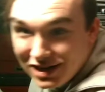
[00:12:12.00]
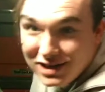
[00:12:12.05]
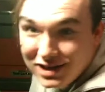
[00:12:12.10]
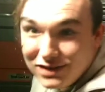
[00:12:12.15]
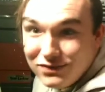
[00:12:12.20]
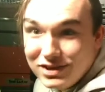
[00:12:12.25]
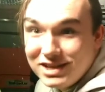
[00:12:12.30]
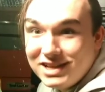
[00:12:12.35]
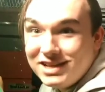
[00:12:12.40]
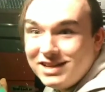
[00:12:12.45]

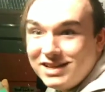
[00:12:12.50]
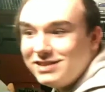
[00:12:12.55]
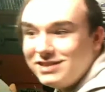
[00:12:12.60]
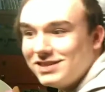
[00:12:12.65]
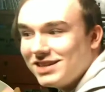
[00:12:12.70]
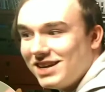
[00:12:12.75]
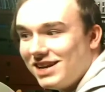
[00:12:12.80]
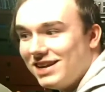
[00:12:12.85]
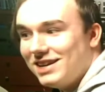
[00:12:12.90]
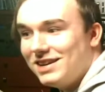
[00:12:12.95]
DVDs
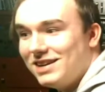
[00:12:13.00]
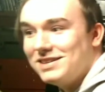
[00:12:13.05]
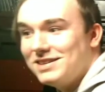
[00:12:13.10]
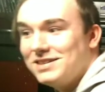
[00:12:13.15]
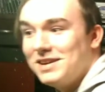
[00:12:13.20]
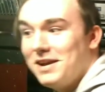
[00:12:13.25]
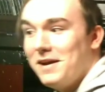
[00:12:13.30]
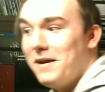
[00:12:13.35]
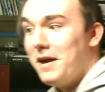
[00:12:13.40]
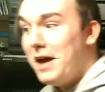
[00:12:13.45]
and
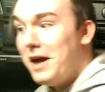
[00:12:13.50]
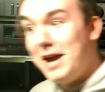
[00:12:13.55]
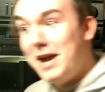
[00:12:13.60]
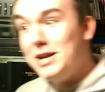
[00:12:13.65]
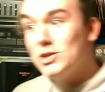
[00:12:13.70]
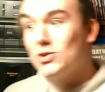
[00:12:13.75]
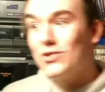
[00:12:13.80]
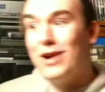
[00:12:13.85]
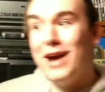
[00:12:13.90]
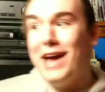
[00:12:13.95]

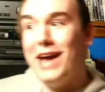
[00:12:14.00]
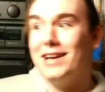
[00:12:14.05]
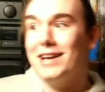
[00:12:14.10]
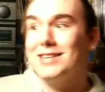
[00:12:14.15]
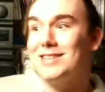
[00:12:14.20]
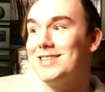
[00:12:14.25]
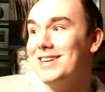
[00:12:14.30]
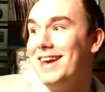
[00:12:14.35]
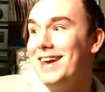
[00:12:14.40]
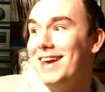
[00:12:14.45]

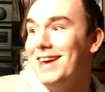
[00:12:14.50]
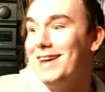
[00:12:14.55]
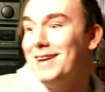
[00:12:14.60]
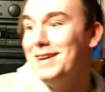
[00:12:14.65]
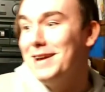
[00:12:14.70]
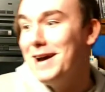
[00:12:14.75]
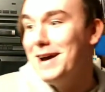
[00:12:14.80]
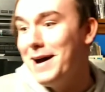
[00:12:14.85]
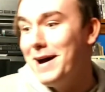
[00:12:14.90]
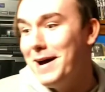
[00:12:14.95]
8-tracks and
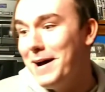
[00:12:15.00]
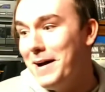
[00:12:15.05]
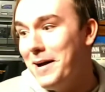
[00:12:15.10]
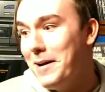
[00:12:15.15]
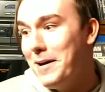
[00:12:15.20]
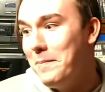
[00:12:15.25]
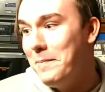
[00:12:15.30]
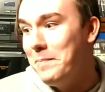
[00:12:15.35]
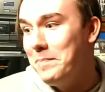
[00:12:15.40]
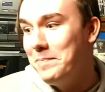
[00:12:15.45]

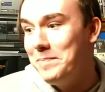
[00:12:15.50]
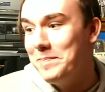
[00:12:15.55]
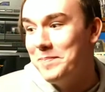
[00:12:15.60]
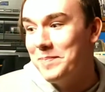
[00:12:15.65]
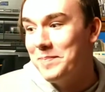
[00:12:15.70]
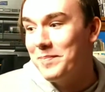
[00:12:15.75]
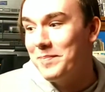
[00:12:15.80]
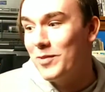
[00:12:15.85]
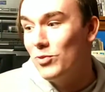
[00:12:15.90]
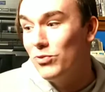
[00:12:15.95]

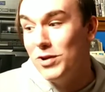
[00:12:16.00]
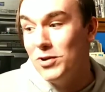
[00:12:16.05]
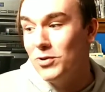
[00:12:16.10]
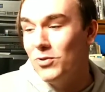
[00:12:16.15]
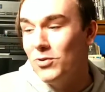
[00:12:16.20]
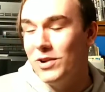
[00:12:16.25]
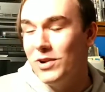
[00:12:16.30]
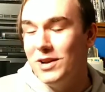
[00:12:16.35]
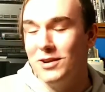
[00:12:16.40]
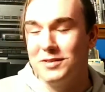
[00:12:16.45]

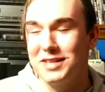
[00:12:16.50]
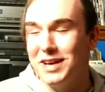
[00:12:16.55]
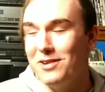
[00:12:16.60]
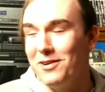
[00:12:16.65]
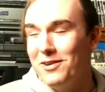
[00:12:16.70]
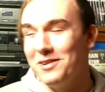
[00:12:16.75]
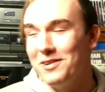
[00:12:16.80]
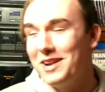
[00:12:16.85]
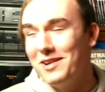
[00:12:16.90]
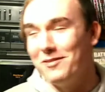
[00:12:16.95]
reel-to-reels. I don't
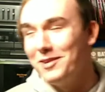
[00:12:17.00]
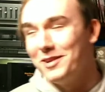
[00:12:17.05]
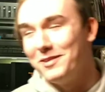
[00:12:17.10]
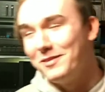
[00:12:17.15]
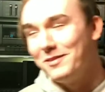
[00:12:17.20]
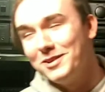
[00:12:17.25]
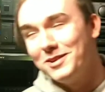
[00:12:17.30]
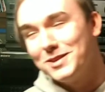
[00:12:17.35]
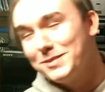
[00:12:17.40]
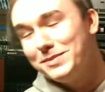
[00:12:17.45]
own any
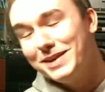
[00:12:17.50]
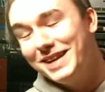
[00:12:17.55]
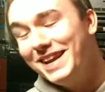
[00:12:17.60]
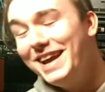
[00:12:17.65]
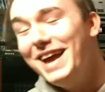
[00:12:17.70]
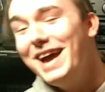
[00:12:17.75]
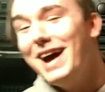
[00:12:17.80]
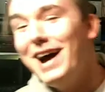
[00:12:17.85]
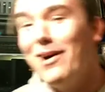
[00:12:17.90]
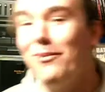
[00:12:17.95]
reel-to-reels, but
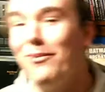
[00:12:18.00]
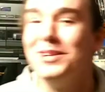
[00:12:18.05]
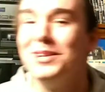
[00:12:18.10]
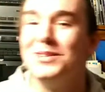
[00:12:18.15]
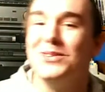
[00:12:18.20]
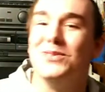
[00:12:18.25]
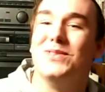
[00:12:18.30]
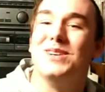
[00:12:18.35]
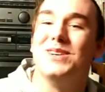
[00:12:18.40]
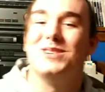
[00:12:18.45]
I want
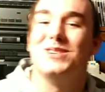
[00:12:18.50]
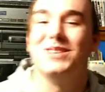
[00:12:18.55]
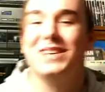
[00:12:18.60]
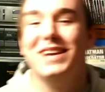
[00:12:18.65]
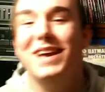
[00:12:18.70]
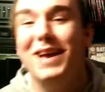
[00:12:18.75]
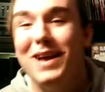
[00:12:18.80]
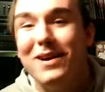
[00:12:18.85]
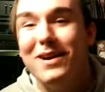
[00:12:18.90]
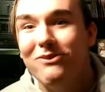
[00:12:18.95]
to eventually.
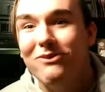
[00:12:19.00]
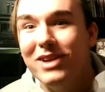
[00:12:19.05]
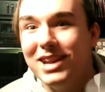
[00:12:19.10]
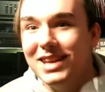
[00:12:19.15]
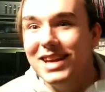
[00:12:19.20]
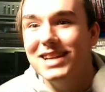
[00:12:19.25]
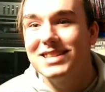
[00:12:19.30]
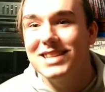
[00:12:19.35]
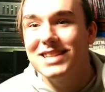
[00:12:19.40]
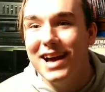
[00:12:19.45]
But
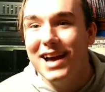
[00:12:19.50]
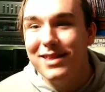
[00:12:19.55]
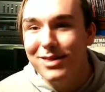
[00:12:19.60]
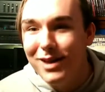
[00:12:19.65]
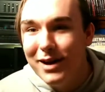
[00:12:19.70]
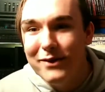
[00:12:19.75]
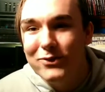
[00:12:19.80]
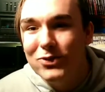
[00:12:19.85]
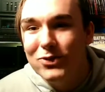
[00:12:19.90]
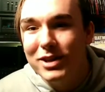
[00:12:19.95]
yes, I
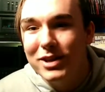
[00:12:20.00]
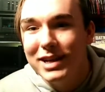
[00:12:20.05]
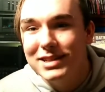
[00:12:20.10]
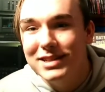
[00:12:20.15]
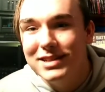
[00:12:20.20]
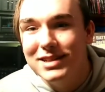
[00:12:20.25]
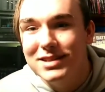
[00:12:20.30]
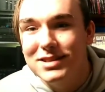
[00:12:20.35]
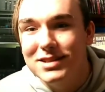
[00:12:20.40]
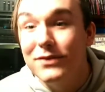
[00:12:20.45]
love
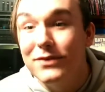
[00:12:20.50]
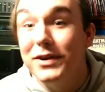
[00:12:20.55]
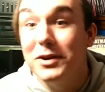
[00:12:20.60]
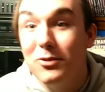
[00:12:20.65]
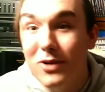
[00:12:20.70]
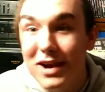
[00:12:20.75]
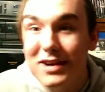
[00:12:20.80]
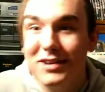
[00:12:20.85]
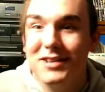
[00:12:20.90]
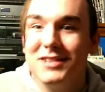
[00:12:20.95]
collecting this stuff in
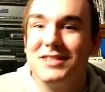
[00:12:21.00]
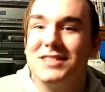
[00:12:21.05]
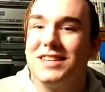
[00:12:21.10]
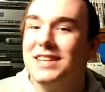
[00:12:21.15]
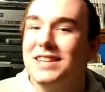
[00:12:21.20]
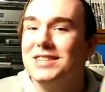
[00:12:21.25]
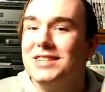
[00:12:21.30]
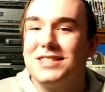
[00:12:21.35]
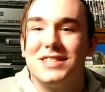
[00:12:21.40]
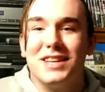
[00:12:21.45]
records,
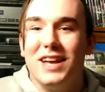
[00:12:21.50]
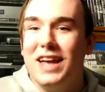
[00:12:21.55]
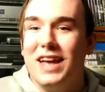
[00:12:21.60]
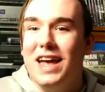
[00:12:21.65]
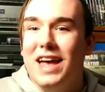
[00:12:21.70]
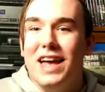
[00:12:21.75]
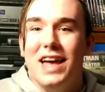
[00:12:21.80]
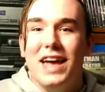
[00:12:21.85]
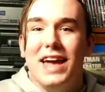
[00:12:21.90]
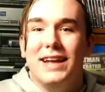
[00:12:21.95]
and just,
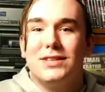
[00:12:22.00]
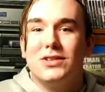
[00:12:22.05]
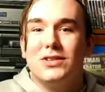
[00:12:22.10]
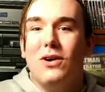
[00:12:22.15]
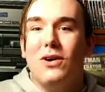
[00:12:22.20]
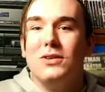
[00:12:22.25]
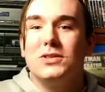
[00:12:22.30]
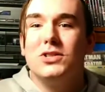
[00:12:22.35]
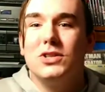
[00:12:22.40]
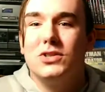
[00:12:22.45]
it's
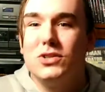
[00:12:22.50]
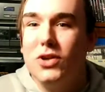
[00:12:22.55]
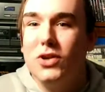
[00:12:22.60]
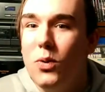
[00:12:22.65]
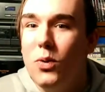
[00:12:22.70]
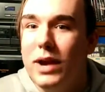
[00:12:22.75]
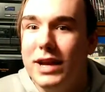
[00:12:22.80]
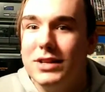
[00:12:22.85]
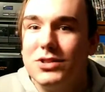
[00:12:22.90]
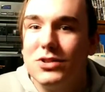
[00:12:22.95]
all just
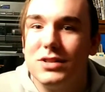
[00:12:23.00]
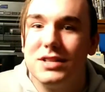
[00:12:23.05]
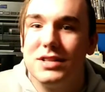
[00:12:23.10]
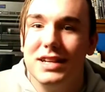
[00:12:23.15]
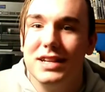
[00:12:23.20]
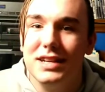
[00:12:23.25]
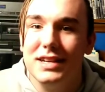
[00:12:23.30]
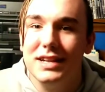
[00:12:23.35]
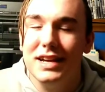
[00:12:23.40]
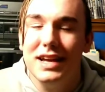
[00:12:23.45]
so
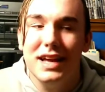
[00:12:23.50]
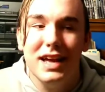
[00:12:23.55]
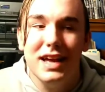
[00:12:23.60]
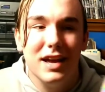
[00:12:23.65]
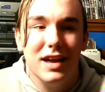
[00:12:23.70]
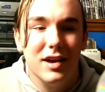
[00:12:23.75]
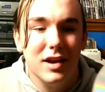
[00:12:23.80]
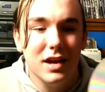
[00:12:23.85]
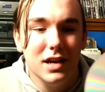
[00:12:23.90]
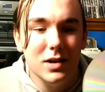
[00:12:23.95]
interesting
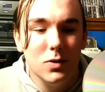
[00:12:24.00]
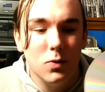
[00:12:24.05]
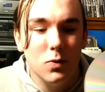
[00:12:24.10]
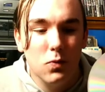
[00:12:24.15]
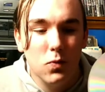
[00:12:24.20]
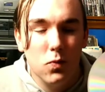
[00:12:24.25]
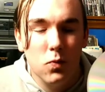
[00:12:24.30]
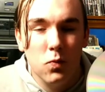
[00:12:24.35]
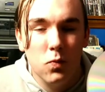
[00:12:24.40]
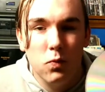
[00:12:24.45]
in
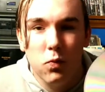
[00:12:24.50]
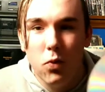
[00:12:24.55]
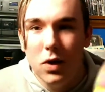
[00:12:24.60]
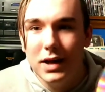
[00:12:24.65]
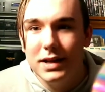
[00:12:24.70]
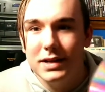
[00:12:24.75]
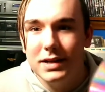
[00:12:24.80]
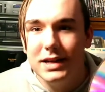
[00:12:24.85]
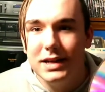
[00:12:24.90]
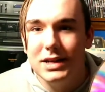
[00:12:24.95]

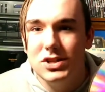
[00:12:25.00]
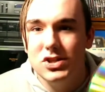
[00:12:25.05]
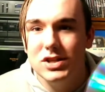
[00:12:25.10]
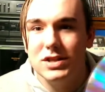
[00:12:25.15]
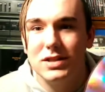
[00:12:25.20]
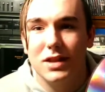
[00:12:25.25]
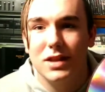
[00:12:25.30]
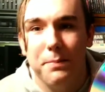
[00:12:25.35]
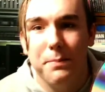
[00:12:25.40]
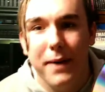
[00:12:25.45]
what, it's
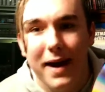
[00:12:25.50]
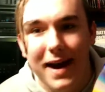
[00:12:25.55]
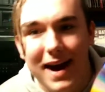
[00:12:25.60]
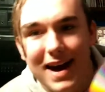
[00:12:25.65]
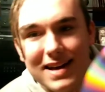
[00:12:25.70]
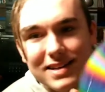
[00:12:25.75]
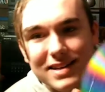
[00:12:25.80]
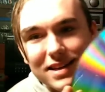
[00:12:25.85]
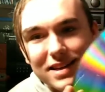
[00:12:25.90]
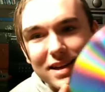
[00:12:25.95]
just the
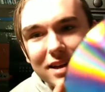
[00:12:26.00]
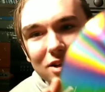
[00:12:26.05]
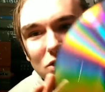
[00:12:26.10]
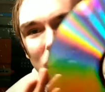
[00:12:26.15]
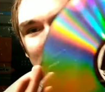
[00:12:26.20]
past, and it's